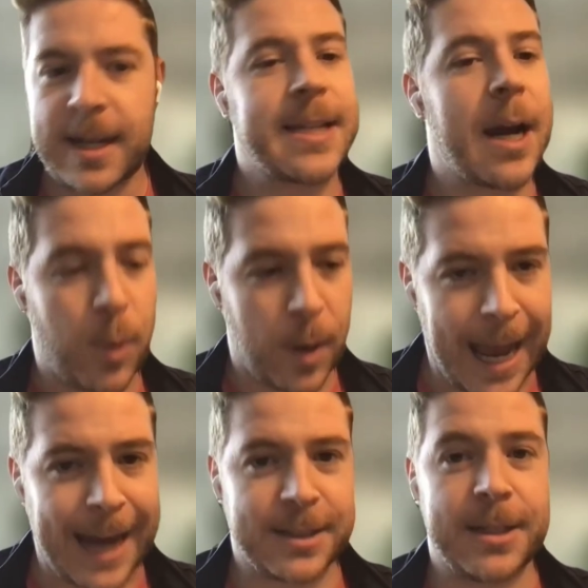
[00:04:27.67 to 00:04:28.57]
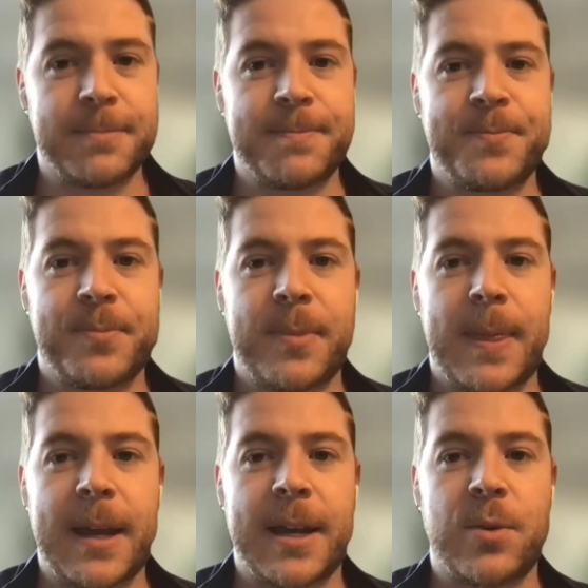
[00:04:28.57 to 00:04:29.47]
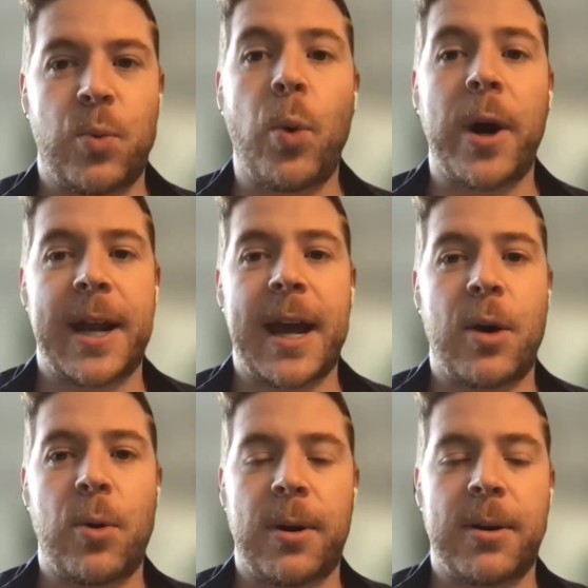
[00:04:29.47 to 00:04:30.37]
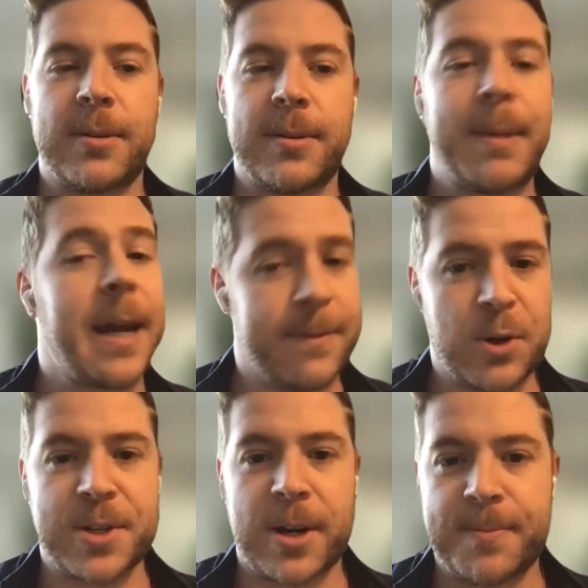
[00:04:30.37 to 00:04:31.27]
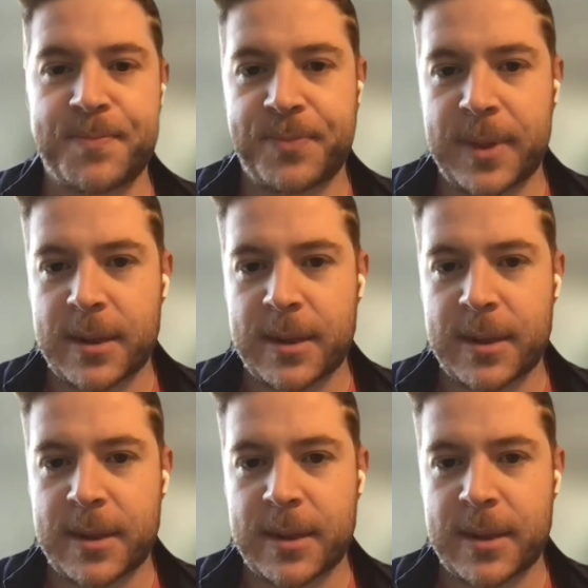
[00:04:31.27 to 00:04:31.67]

It's how we're acting and what our behaviors are.